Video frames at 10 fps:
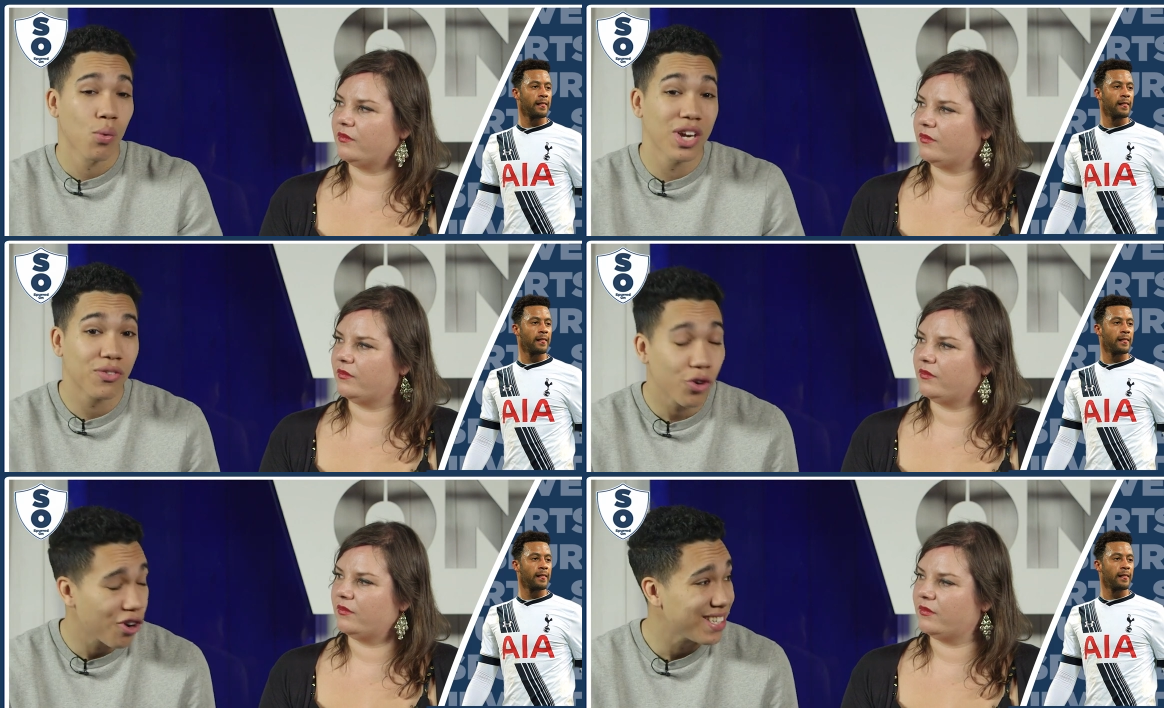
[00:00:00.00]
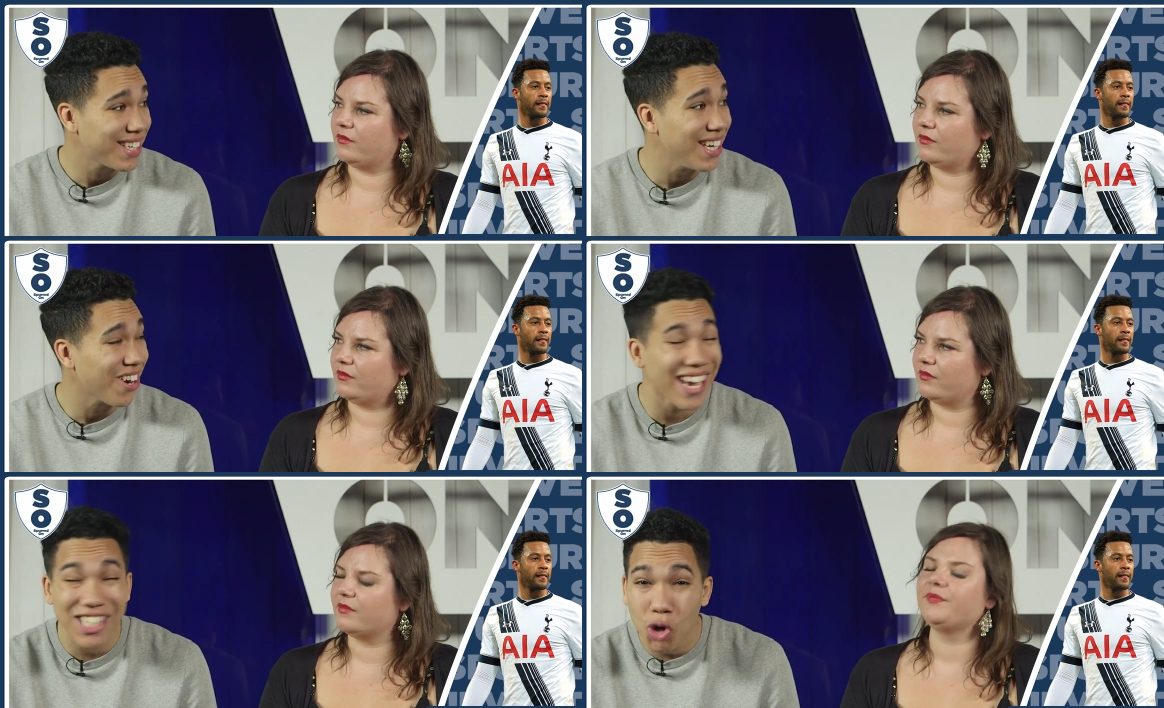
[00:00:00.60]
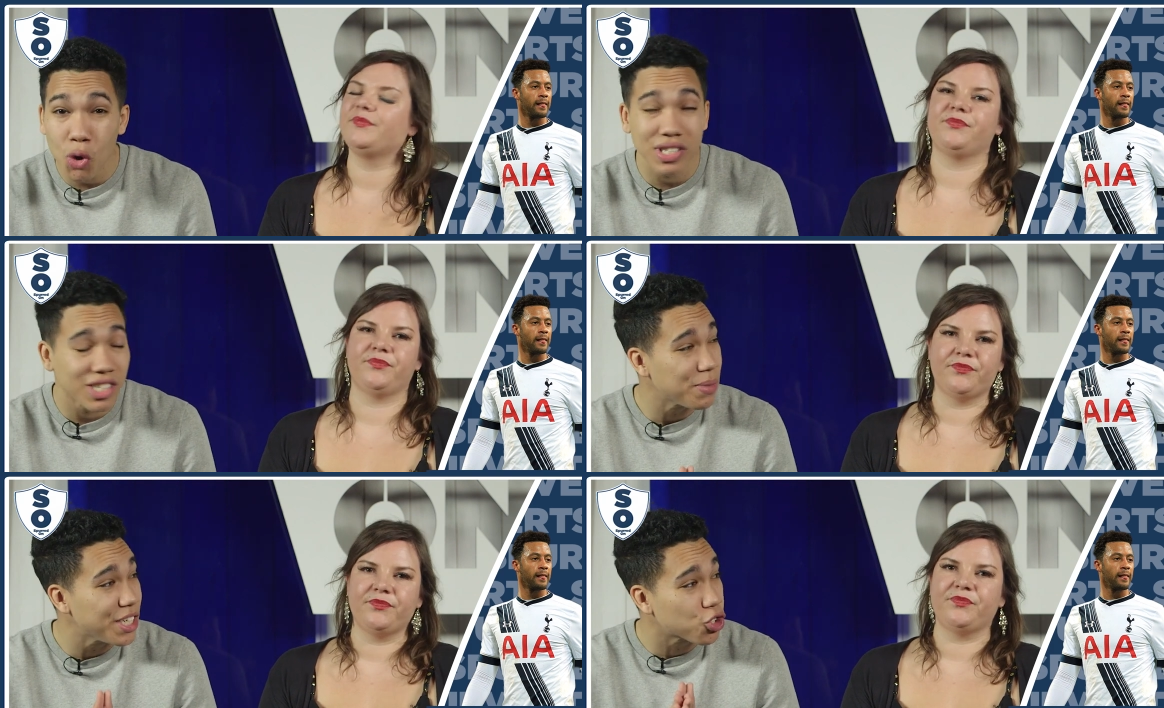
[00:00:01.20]
Speaker 1: Whereas Fiorentina is going
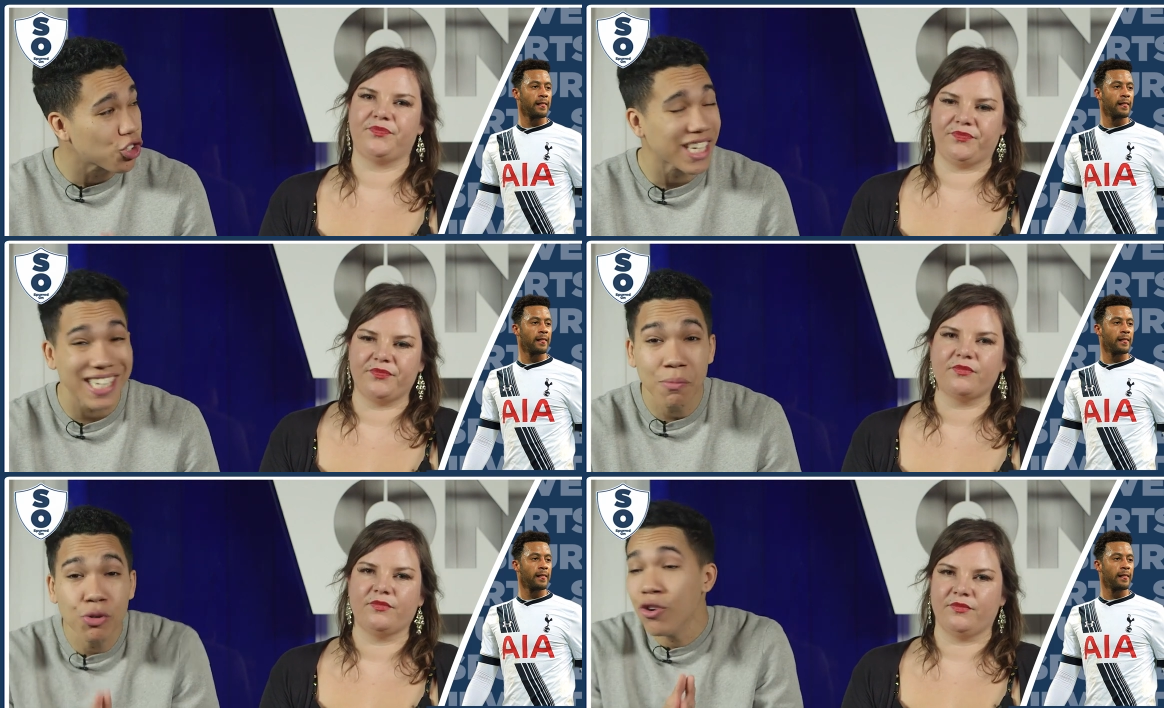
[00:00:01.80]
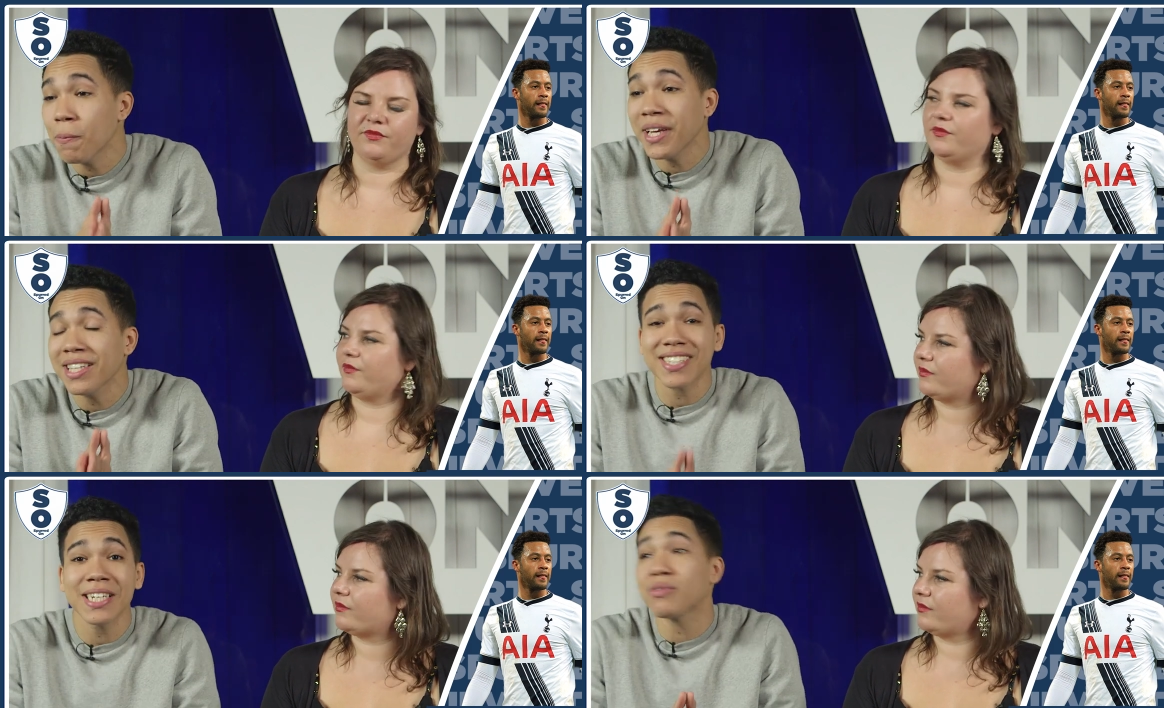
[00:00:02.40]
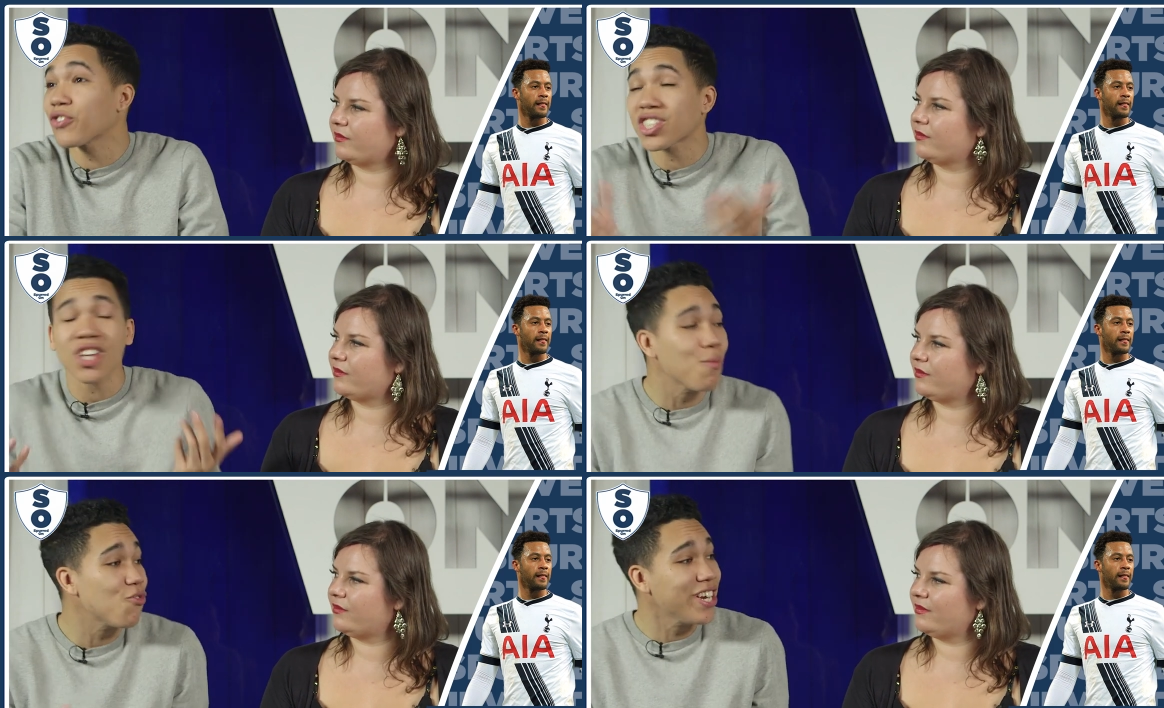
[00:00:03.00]
to be tricky. Them European teams, for
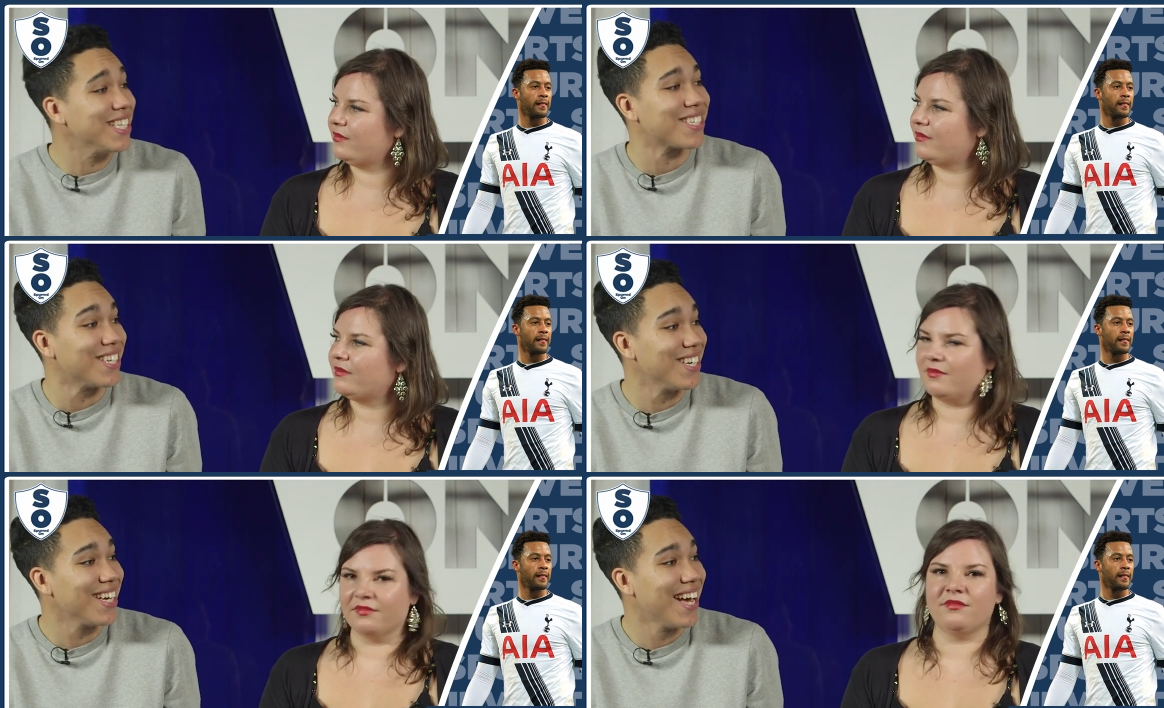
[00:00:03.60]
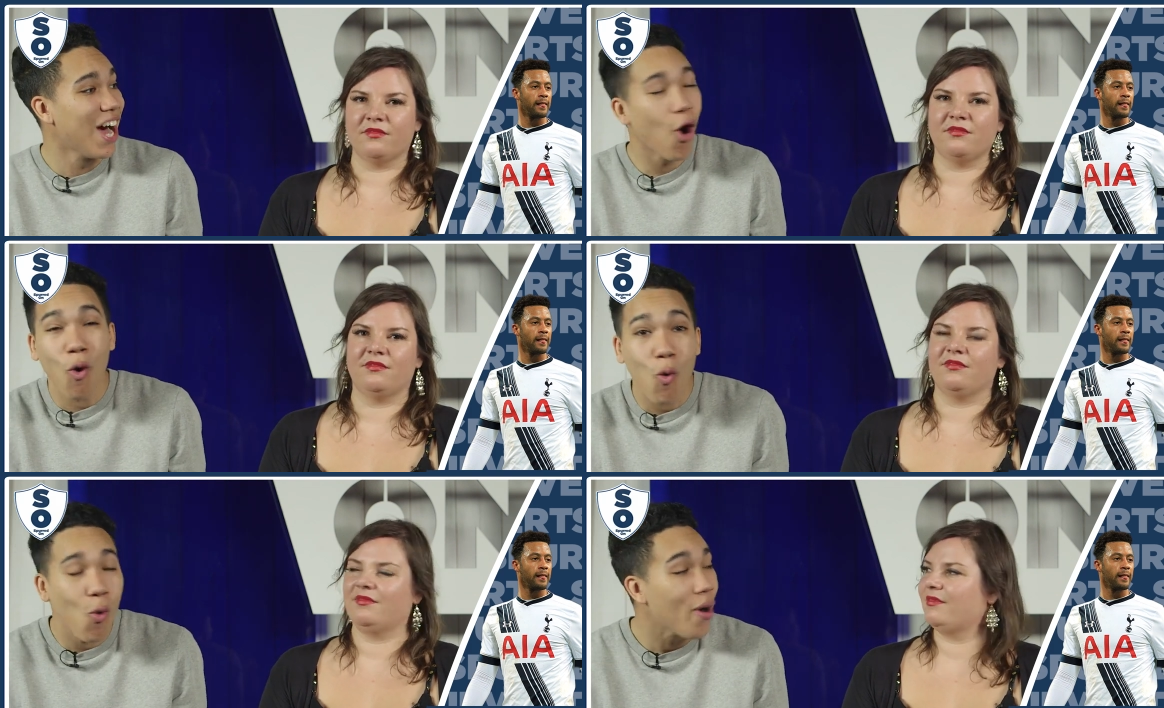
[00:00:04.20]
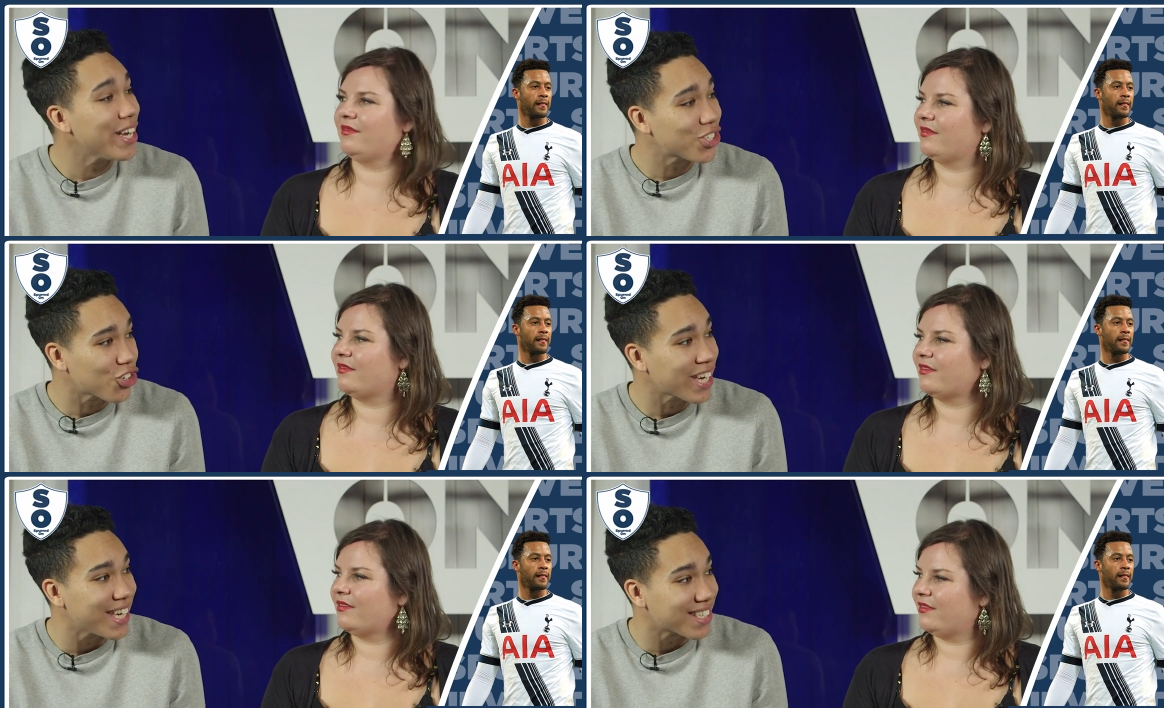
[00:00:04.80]
some reason, are always
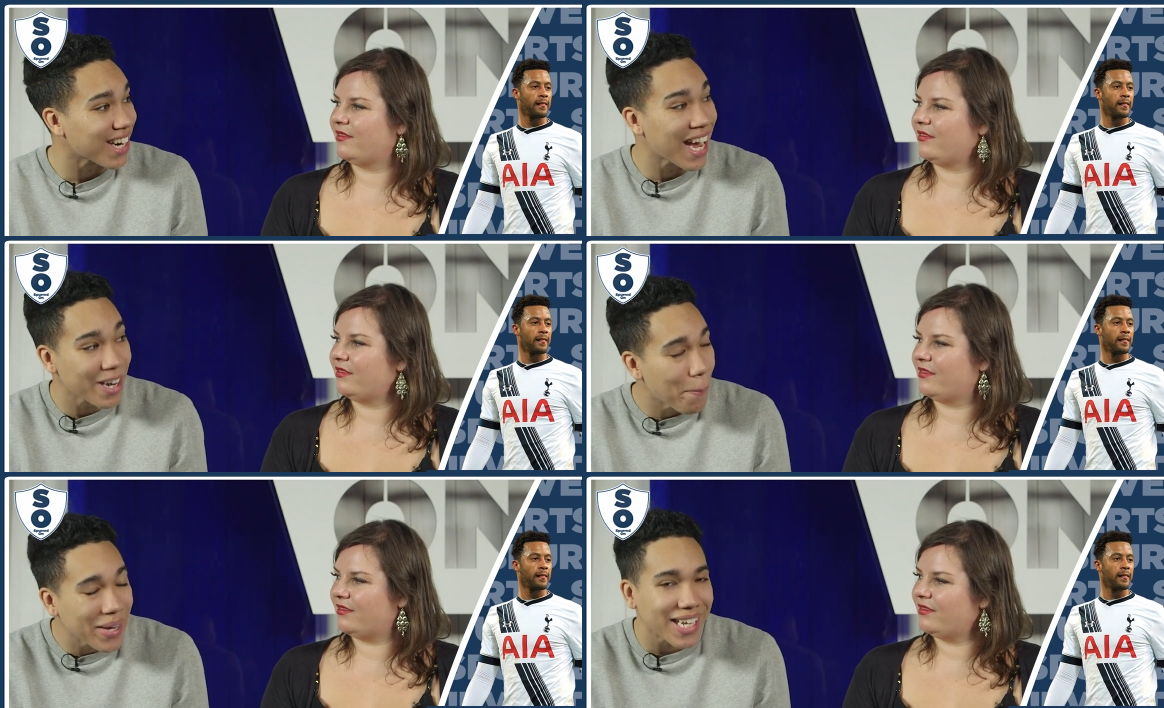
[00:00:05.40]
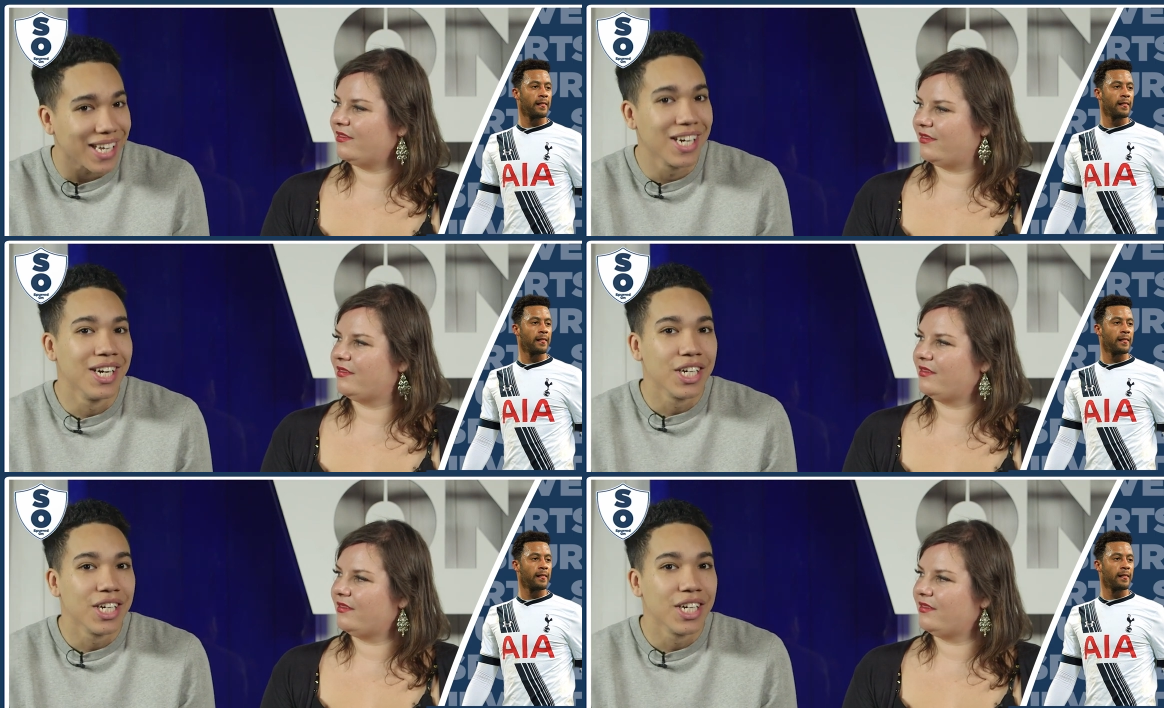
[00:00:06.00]
tricky to kind of beat.